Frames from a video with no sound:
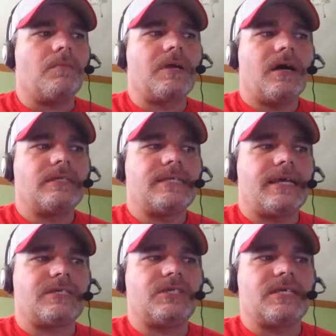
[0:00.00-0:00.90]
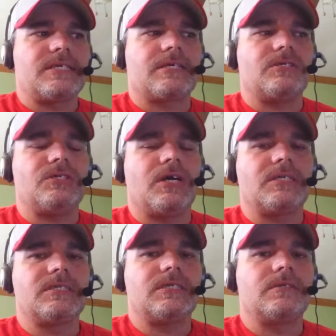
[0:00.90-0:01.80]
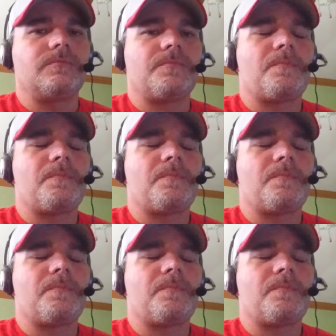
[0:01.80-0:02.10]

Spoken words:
contact Jessica Johnson